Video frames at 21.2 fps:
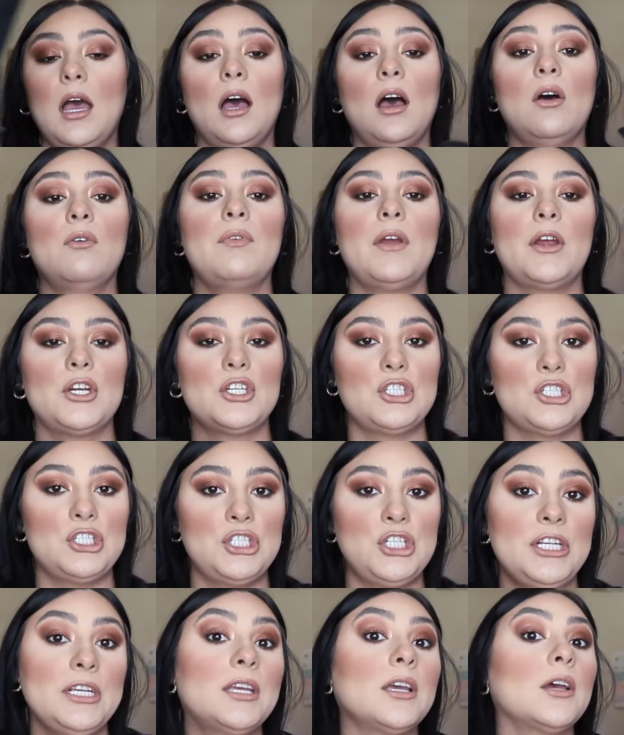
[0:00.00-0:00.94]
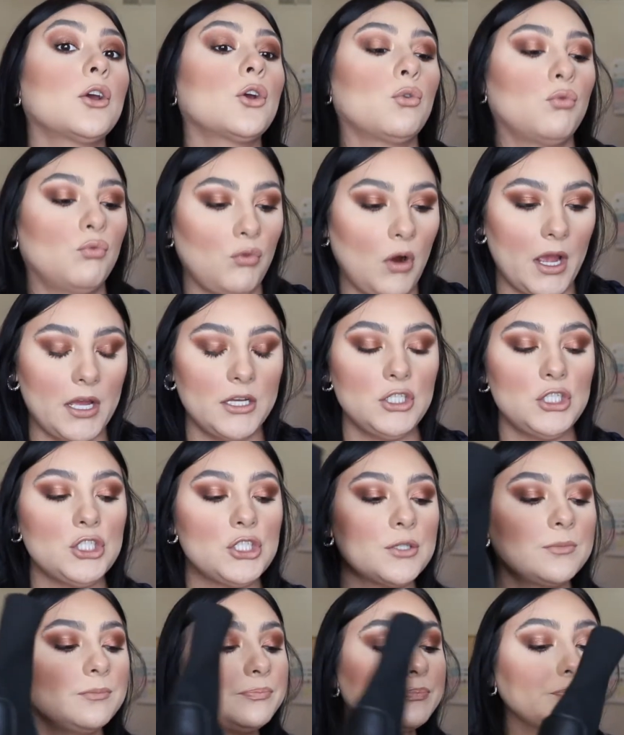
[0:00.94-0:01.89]
a very chic
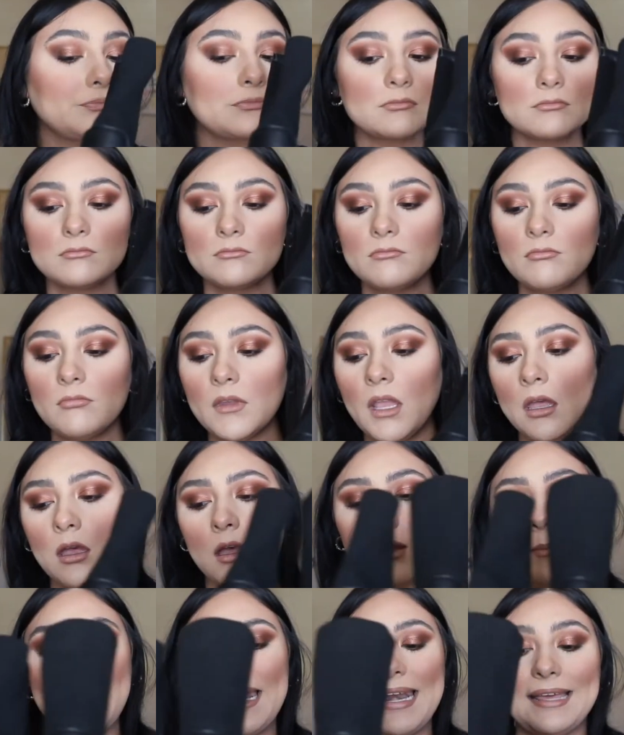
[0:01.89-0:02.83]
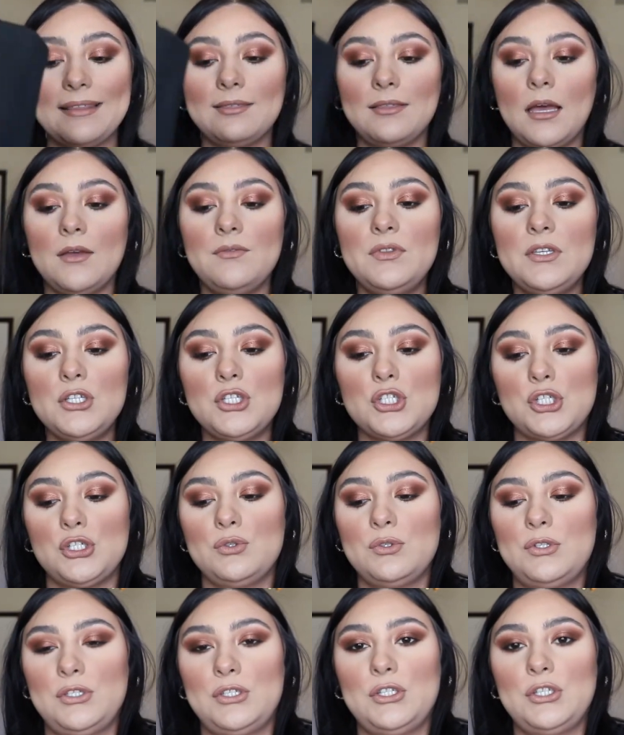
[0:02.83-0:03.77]
grunge. And I love these
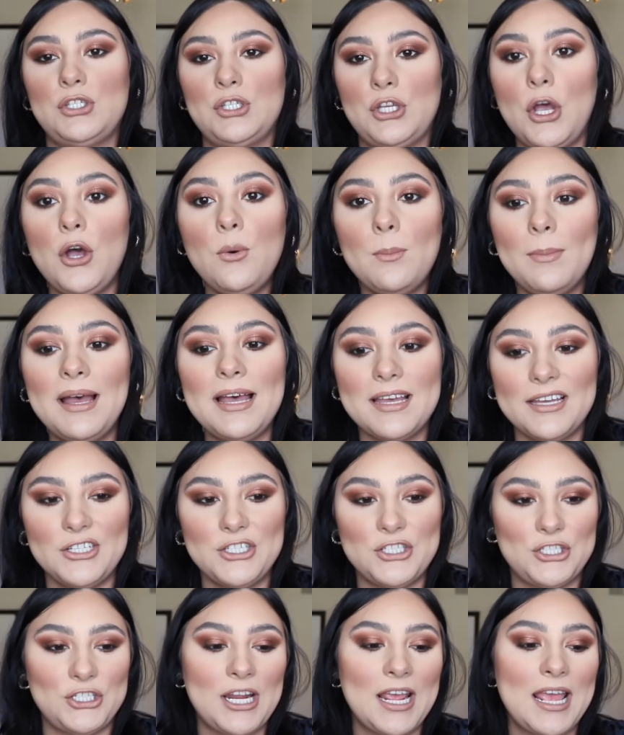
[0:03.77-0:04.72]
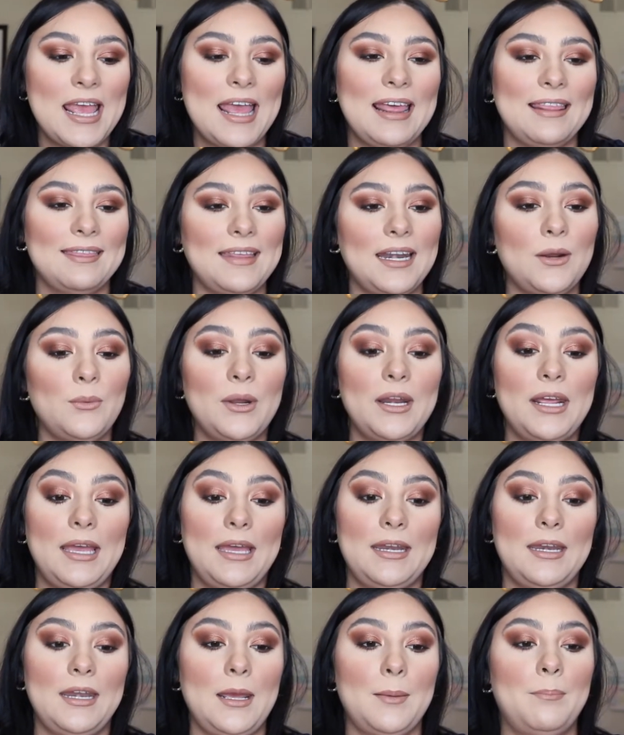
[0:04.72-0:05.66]
shoes so much that I went
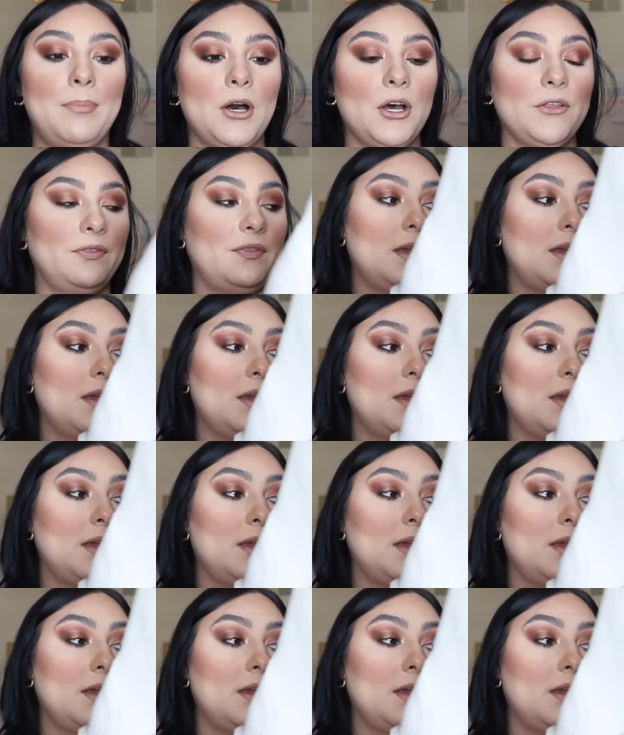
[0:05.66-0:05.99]
ahead and I bought